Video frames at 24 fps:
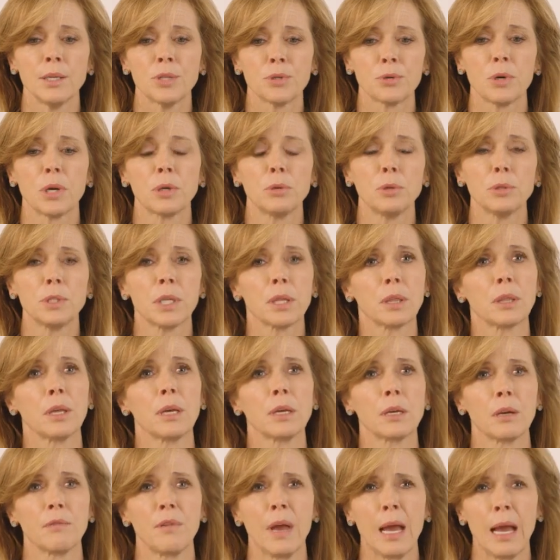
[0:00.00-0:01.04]
struggled to
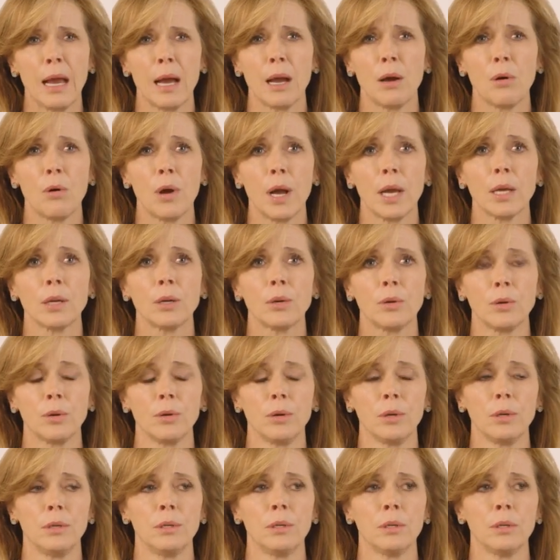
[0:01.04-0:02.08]
think of how I
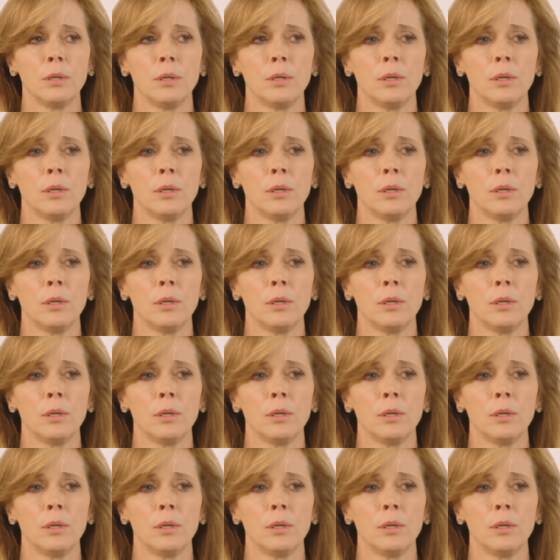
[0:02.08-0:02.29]
could